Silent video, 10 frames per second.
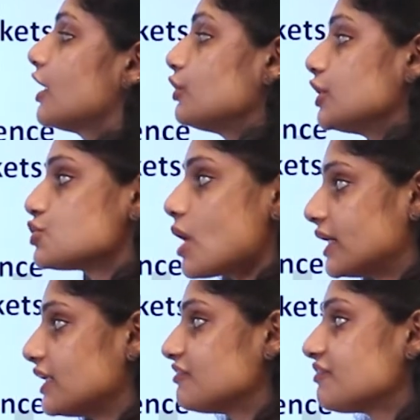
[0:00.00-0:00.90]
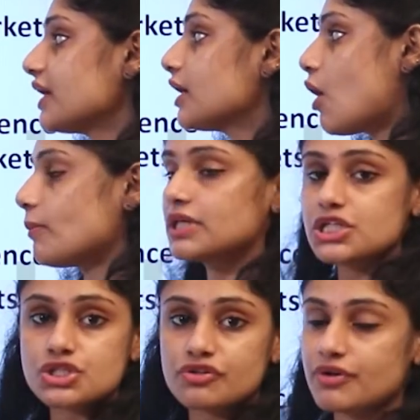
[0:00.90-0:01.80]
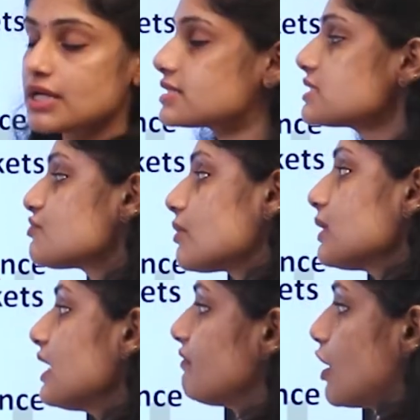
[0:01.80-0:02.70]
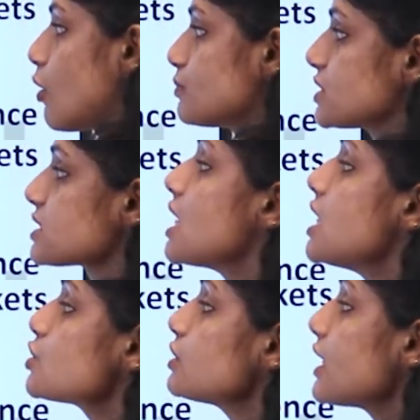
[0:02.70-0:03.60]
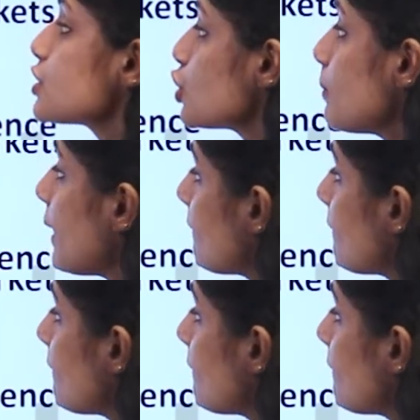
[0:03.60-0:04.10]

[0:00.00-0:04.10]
and you need to identify a combination of answers from the given options. So there should be